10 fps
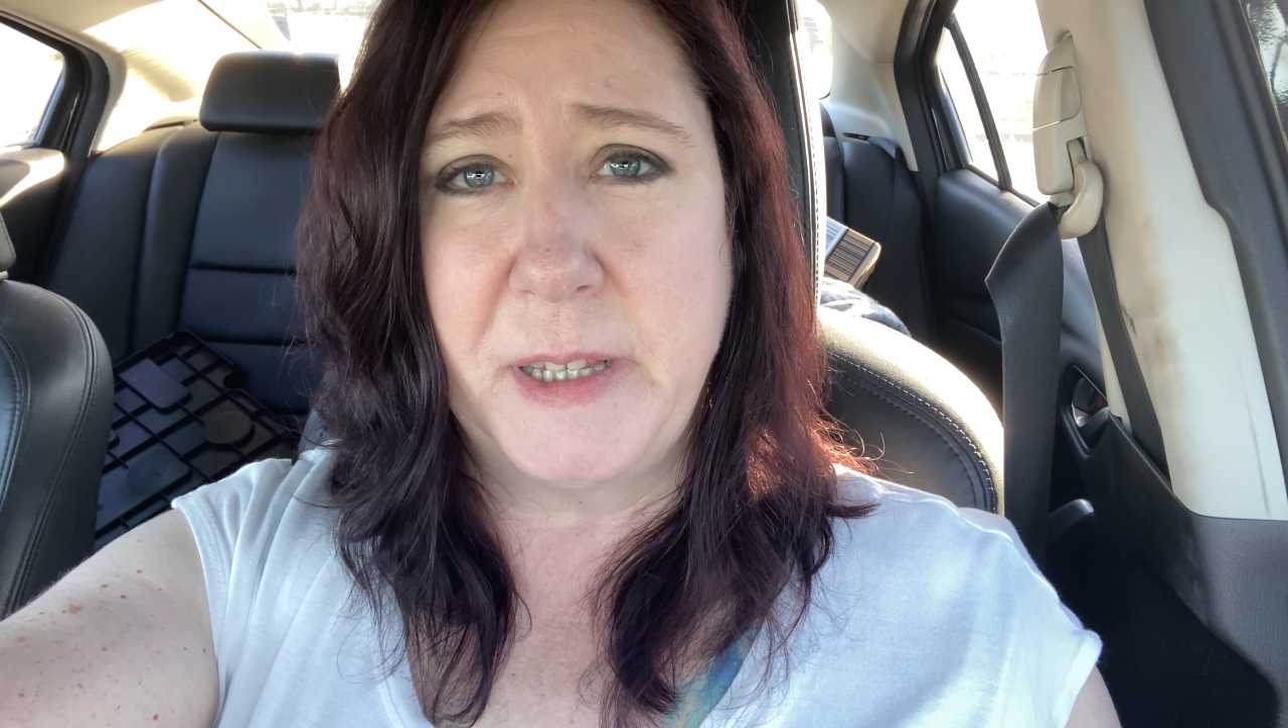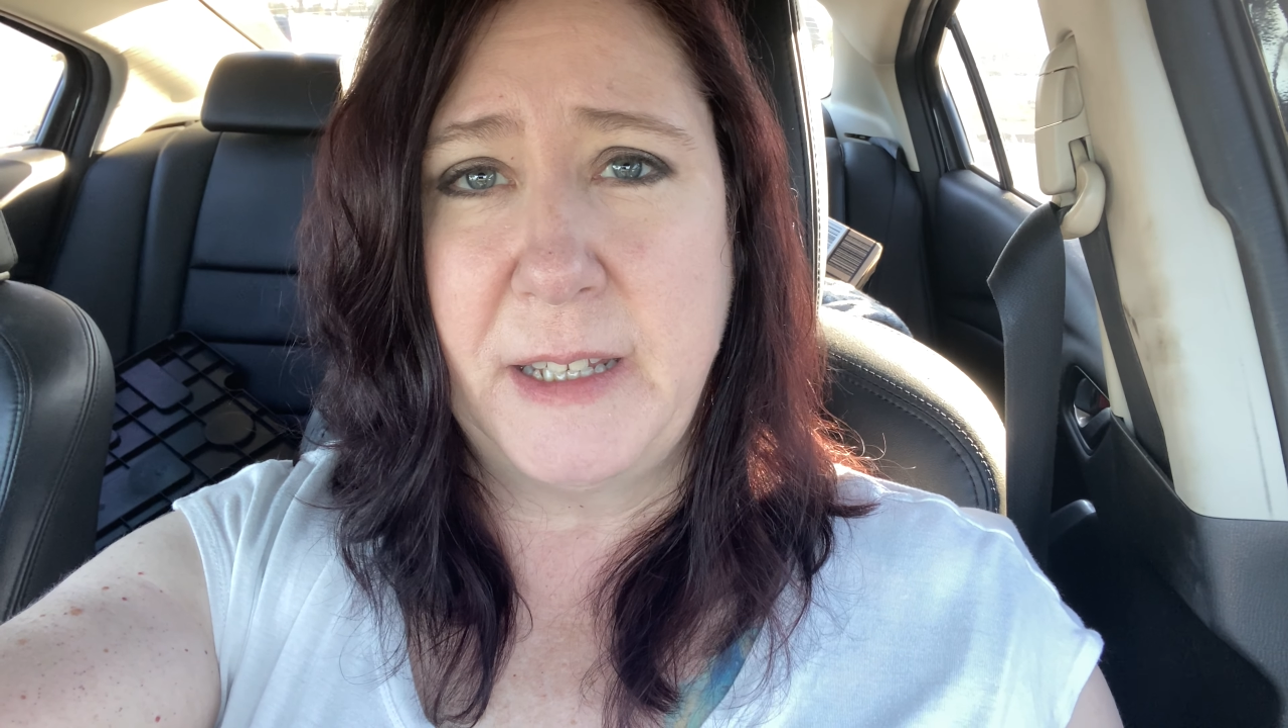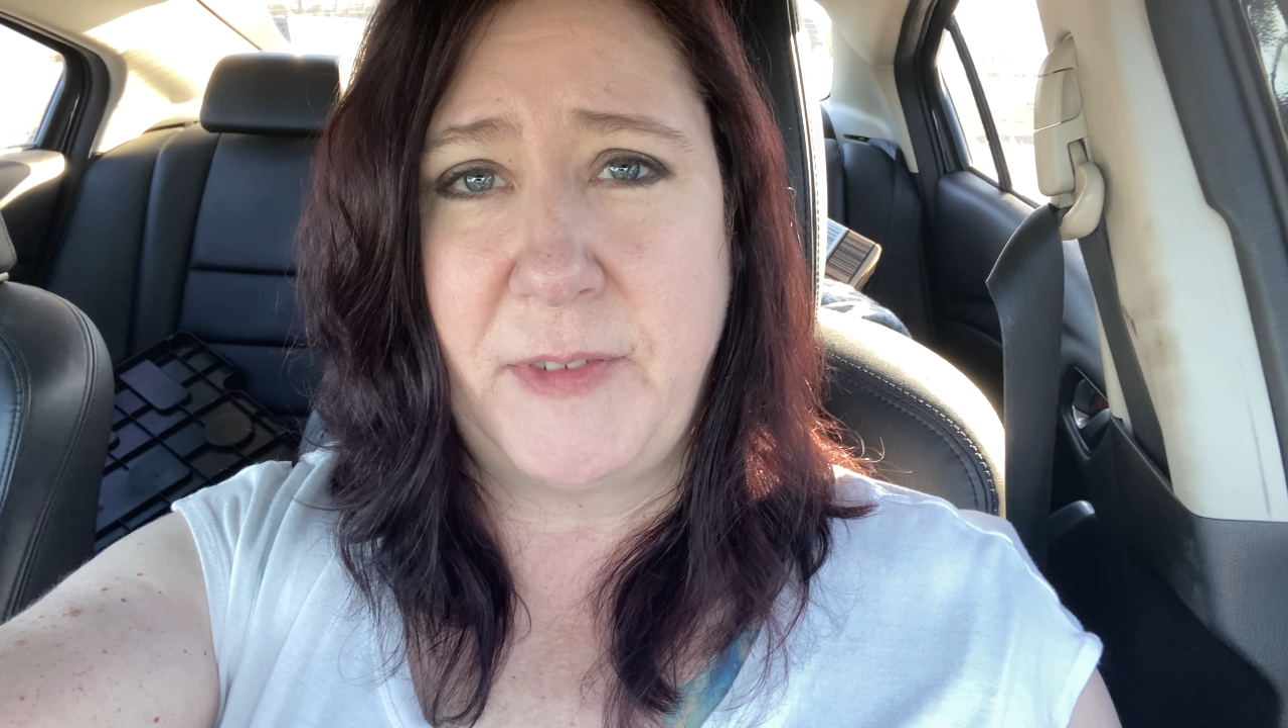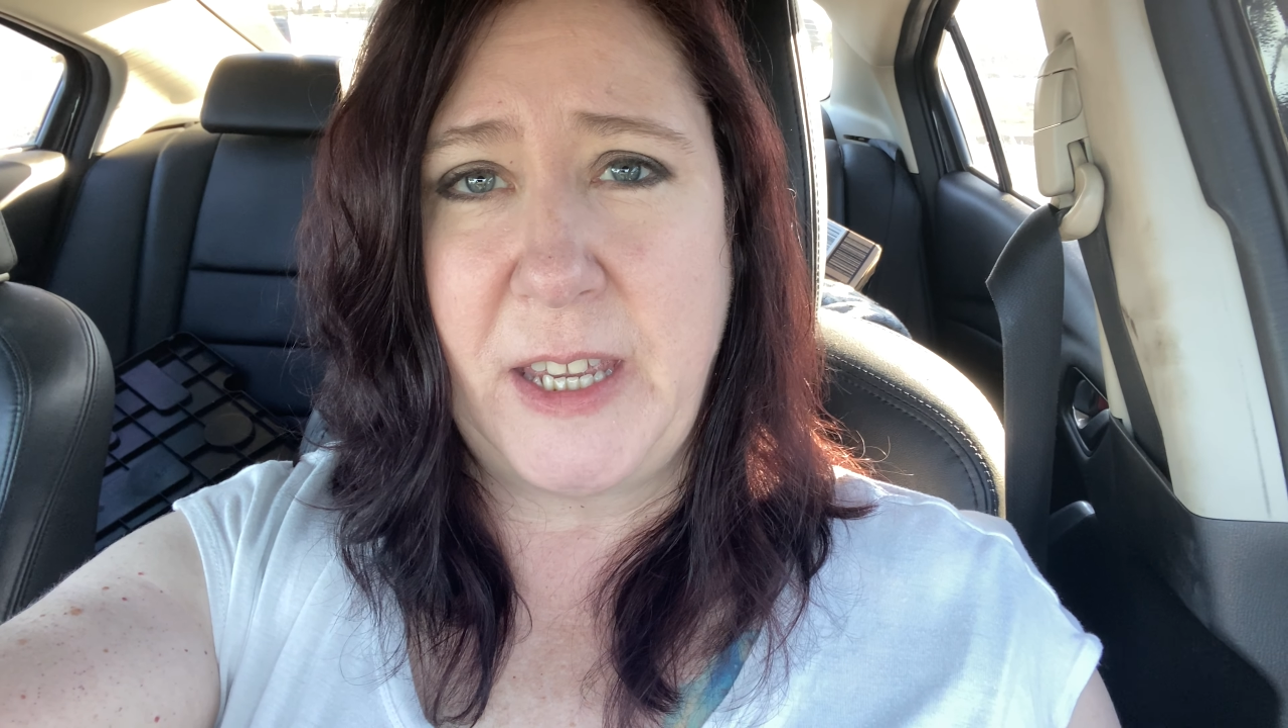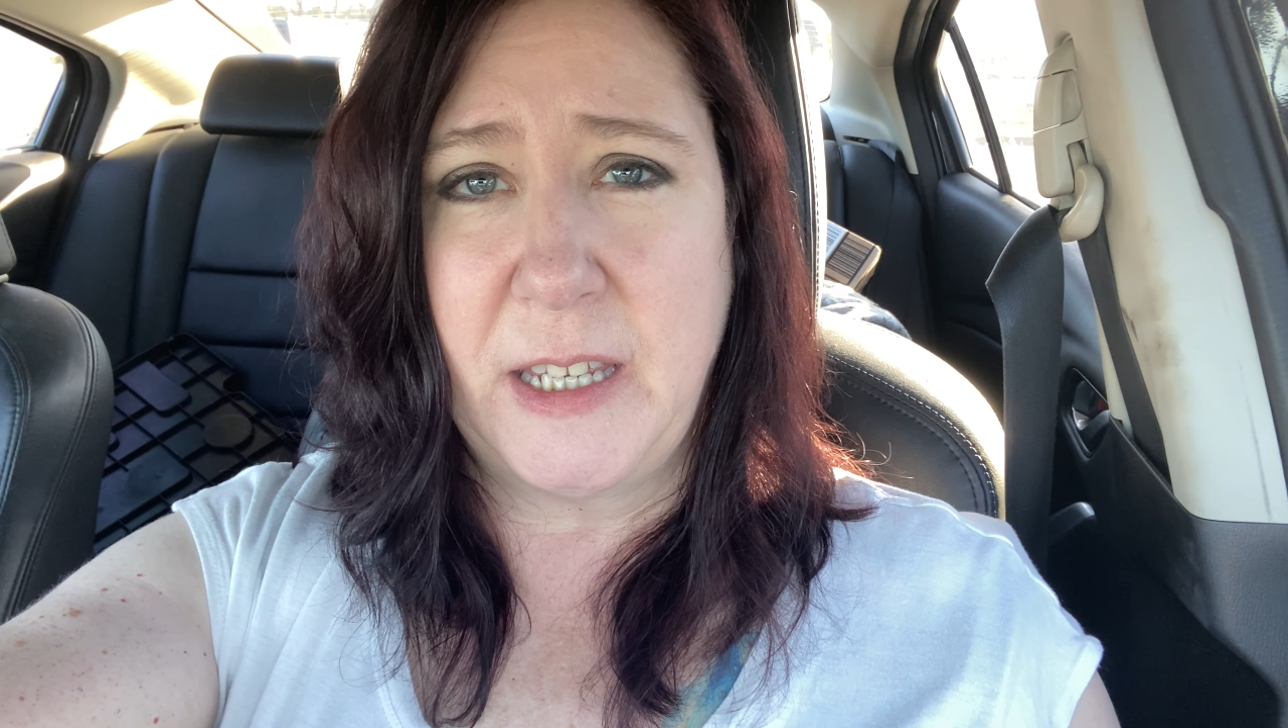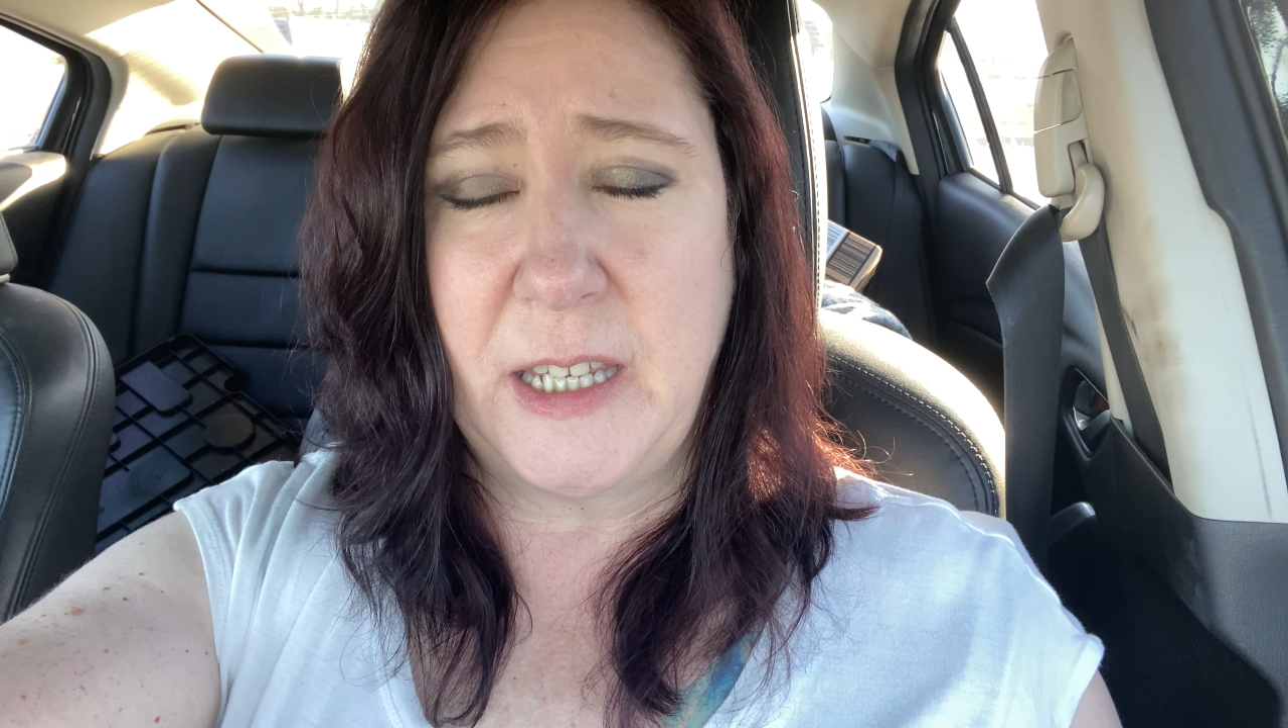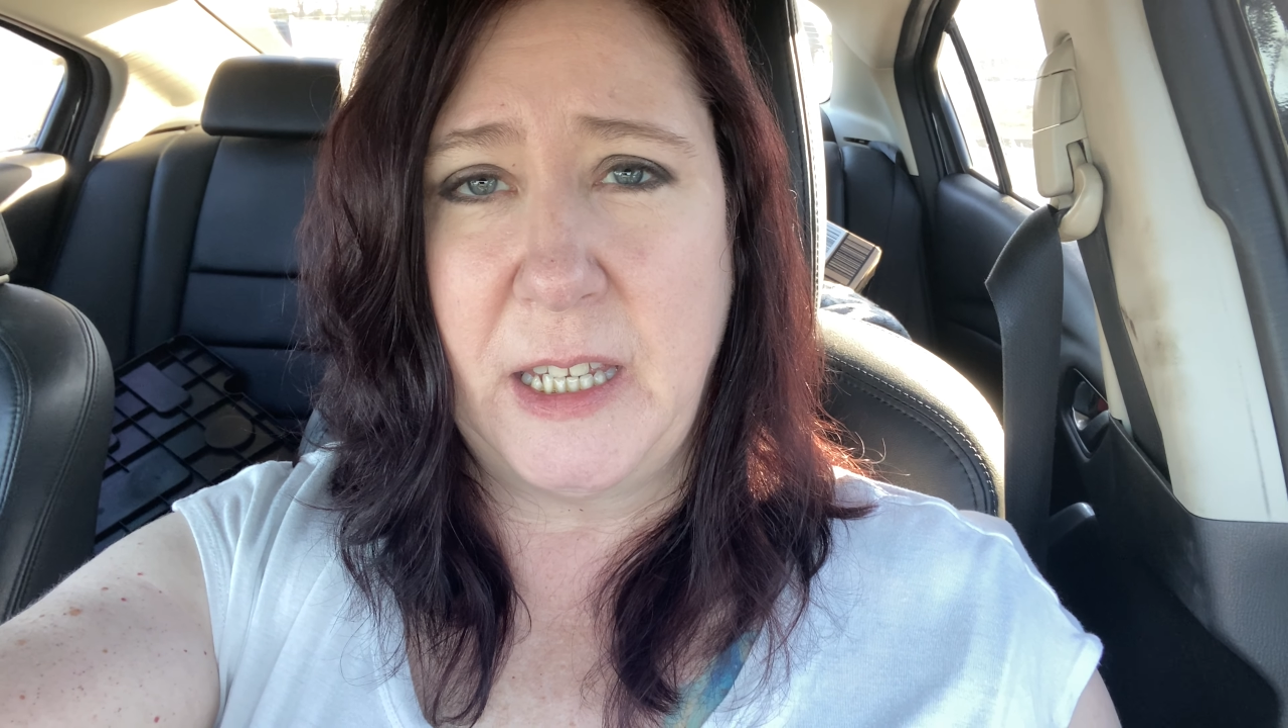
living